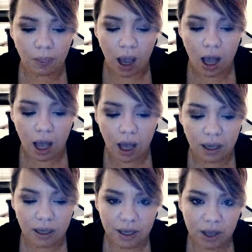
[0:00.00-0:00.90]
Uh,
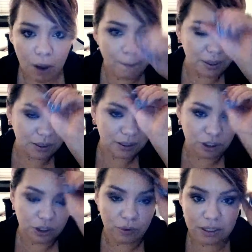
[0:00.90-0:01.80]
but
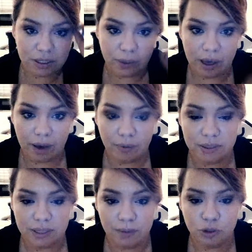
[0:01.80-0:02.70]
so this week I
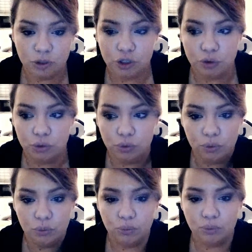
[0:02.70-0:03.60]
was able
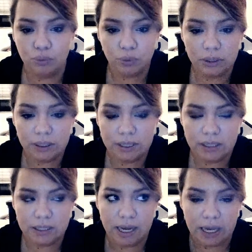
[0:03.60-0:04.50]
to really
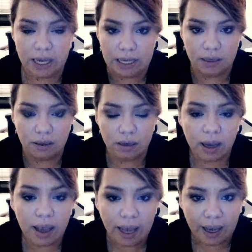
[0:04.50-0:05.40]
take it in
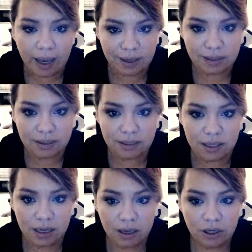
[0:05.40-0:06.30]
and
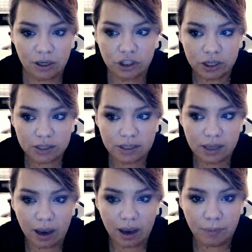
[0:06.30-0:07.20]
just
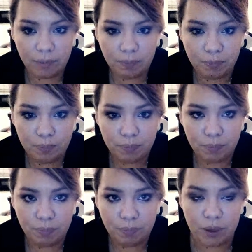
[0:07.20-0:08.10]
kind of
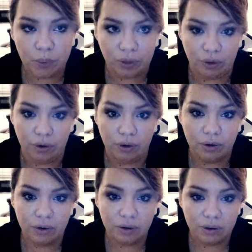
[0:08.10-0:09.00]
be with her
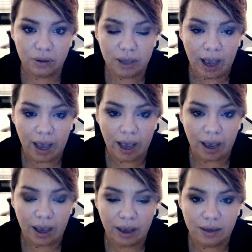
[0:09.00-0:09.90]

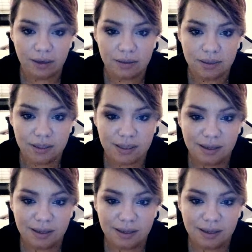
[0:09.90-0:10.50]
and